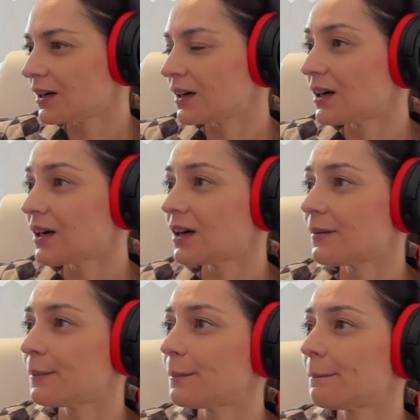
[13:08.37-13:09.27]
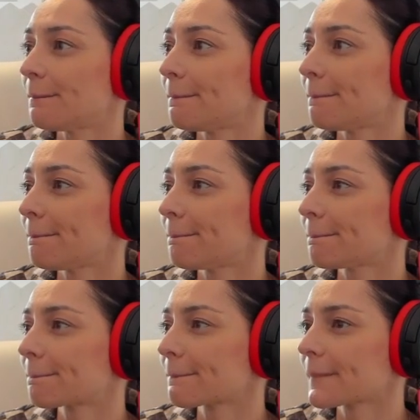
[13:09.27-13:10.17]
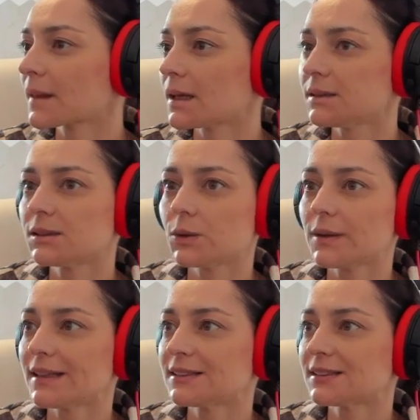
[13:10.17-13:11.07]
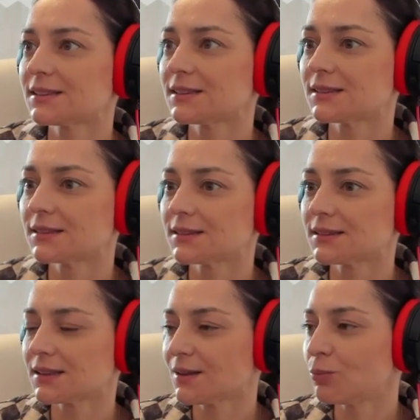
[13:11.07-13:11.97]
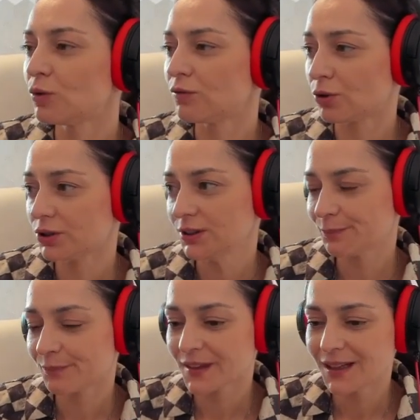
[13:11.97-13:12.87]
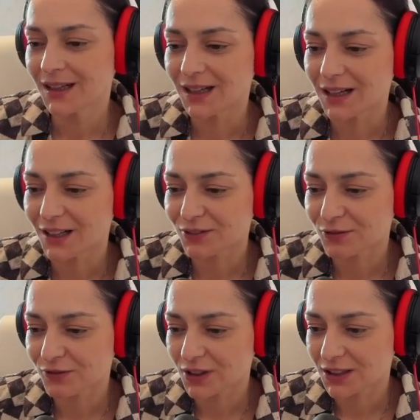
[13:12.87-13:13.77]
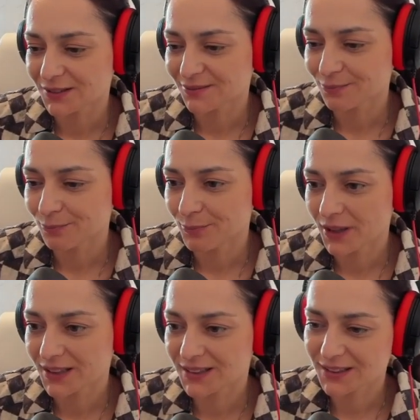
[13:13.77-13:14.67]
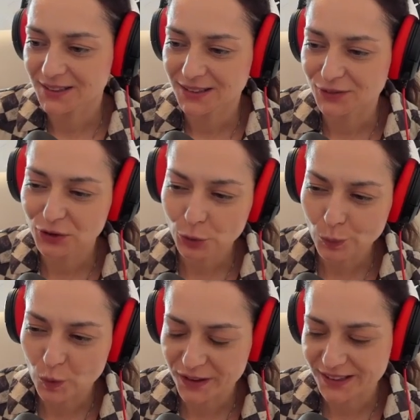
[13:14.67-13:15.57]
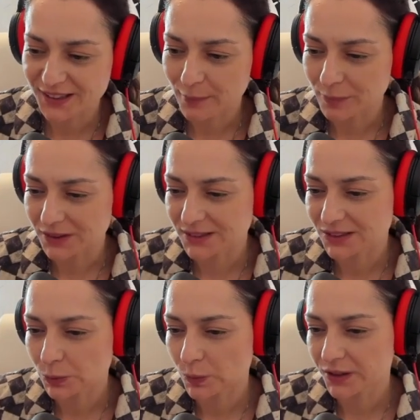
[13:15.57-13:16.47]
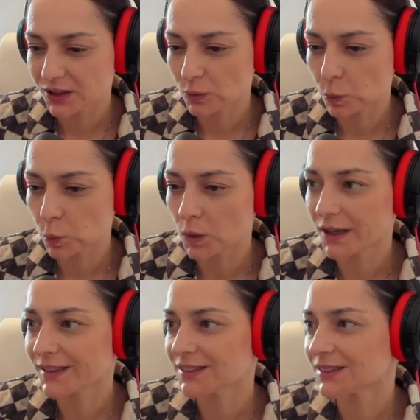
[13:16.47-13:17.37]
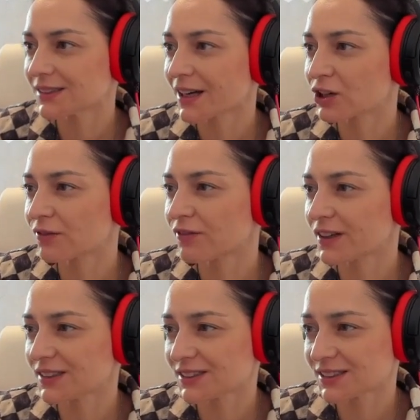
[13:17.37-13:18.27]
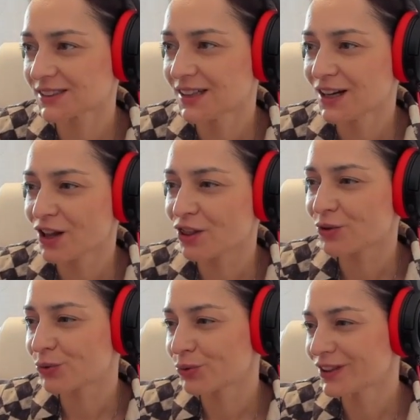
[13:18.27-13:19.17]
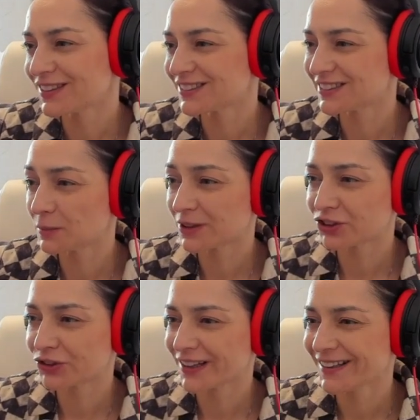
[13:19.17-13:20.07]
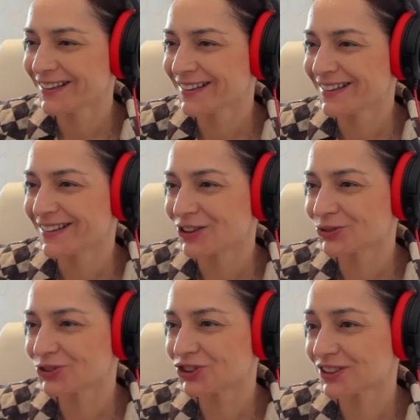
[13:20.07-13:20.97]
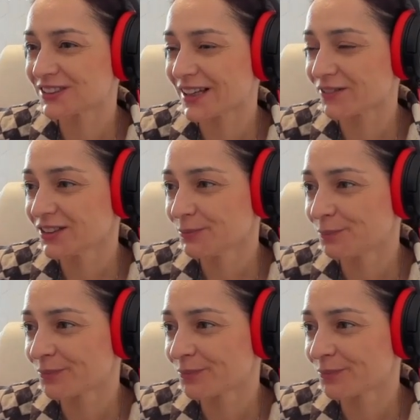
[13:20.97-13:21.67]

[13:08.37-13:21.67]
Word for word: Um, so let's move on. I've uh, picked a few more examples where white sacrificed the rook similarly on g7